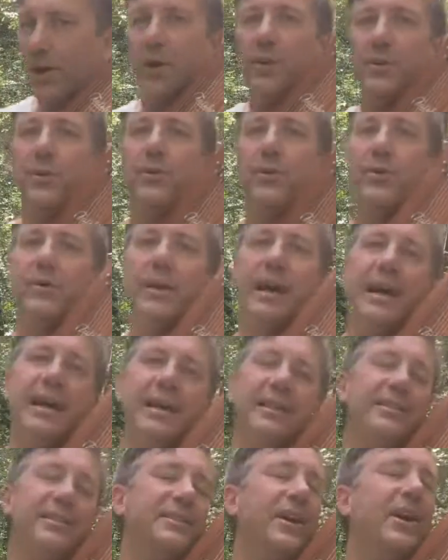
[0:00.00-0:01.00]
through
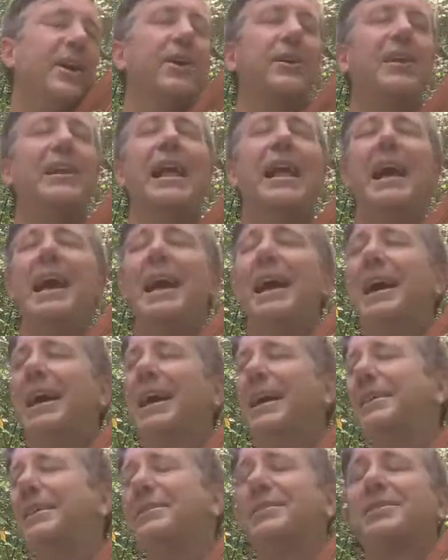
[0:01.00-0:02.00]
that dark
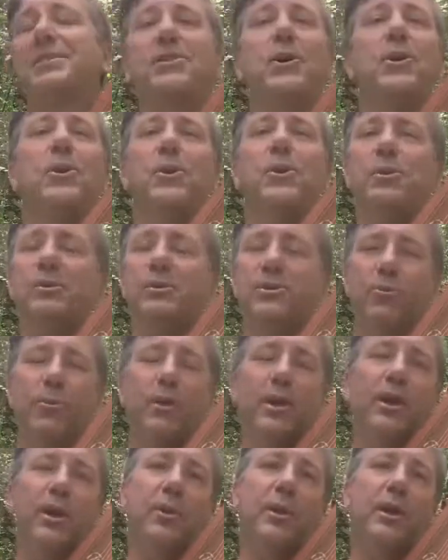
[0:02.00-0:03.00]
land so
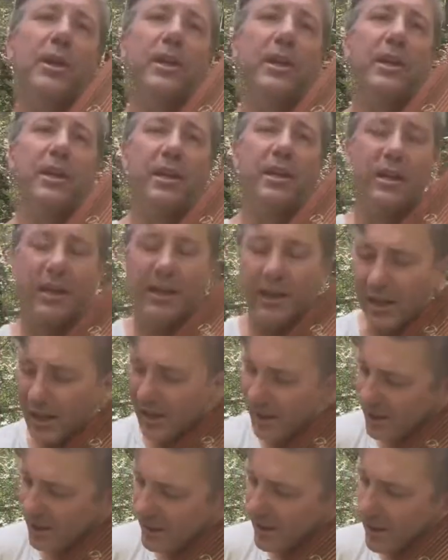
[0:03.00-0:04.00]
dreary,
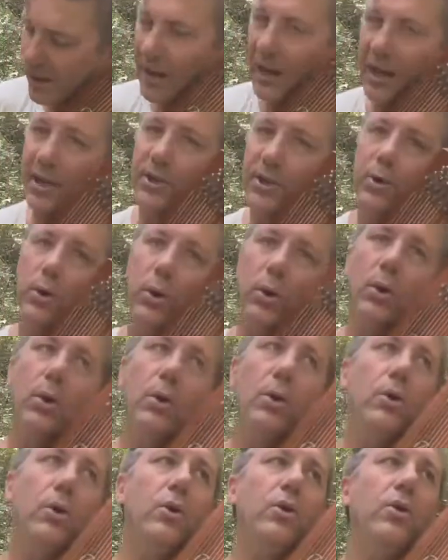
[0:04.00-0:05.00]
and
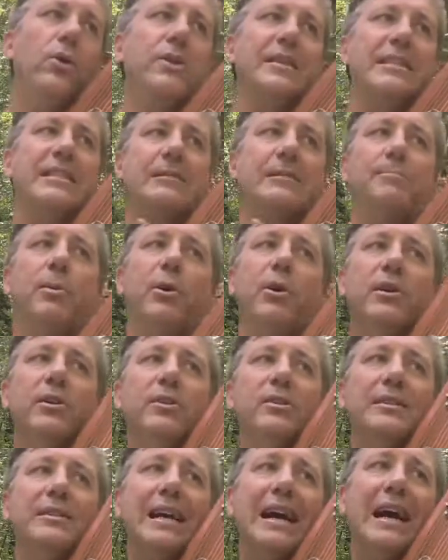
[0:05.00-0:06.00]
all the
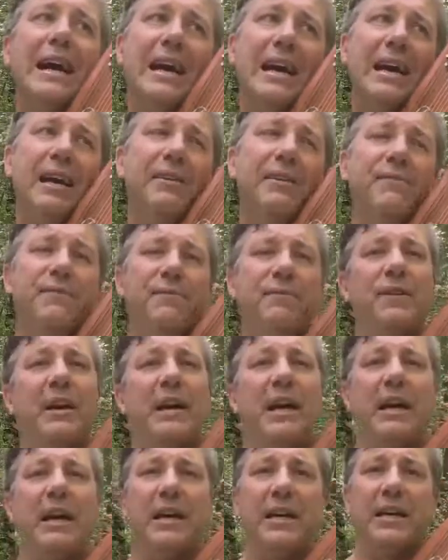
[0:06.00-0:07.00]
spoils I
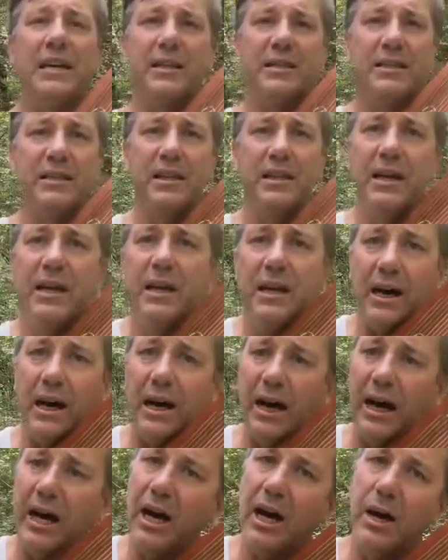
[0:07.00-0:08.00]
find
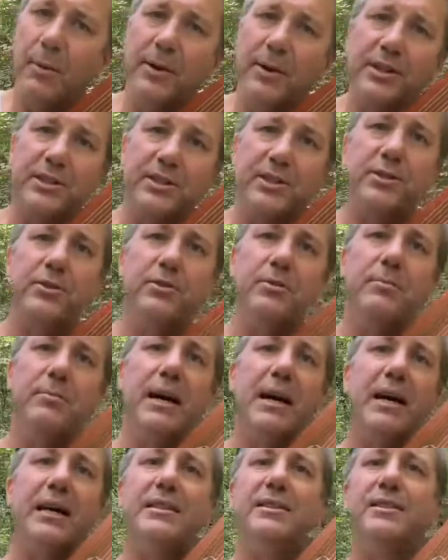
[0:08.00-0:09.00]
I'll bring to
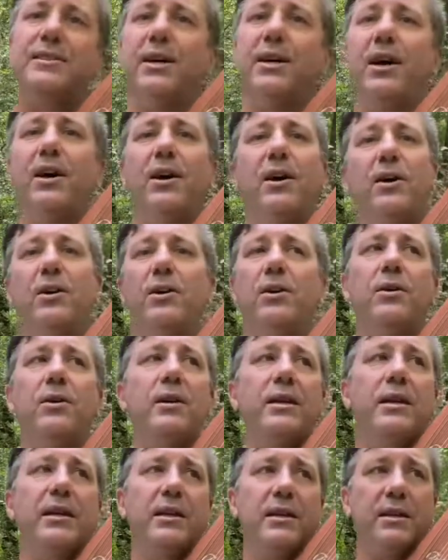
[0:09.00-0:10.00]
my
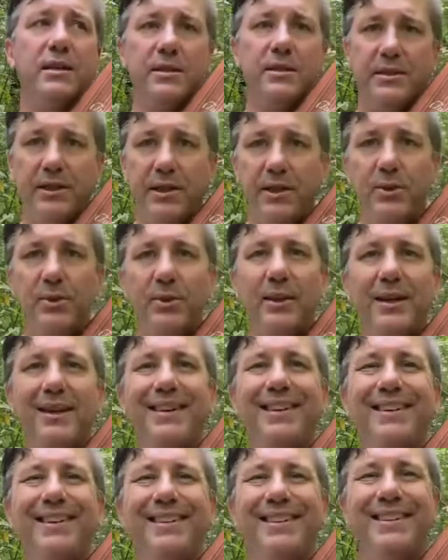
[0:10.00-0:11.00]
darling
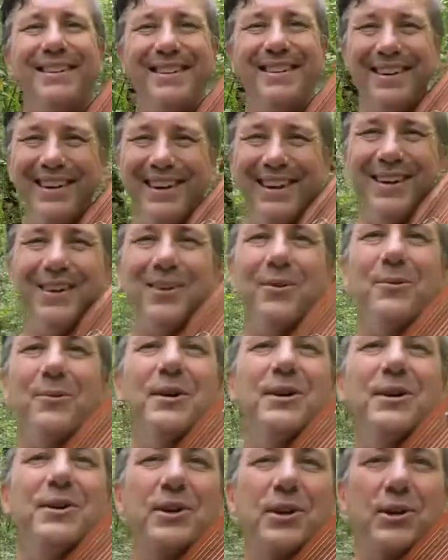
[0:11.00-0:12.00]
dearie.
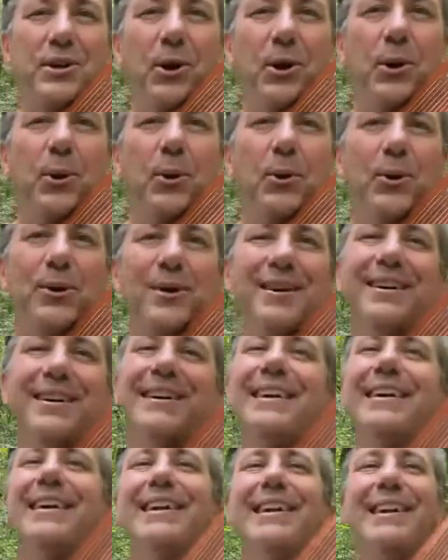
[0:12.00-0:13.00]
Will you go,
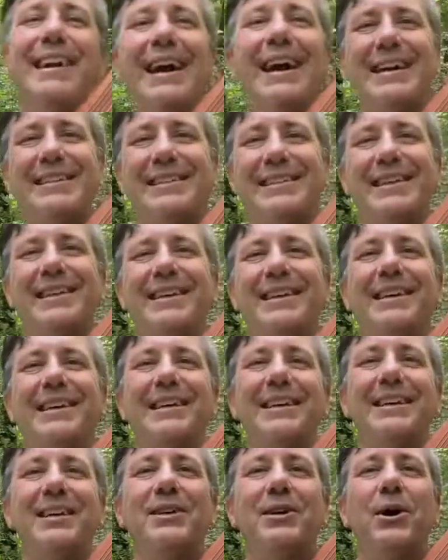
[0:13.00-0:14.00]

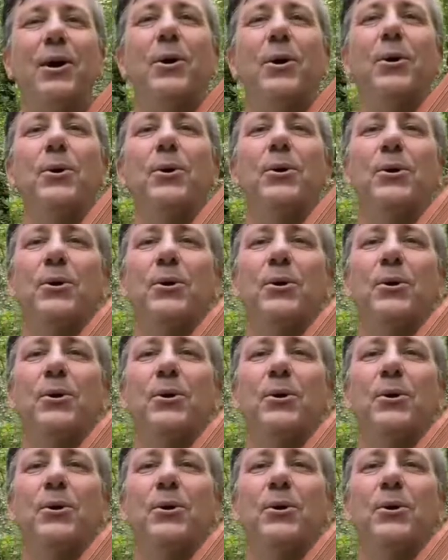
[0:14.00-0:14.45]
lassie, go?